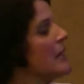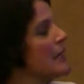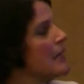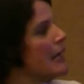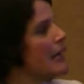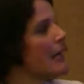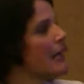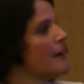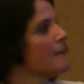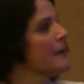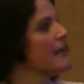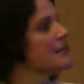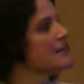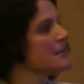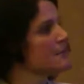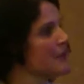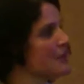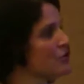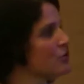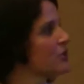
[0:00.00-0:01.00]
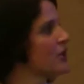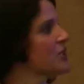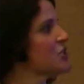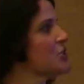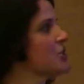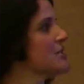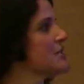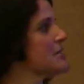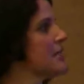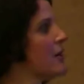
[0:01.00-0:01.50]
and some introduction
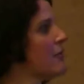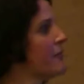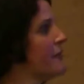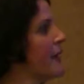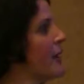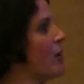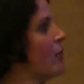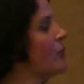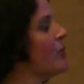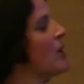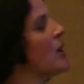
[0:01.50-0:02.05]
to self-help.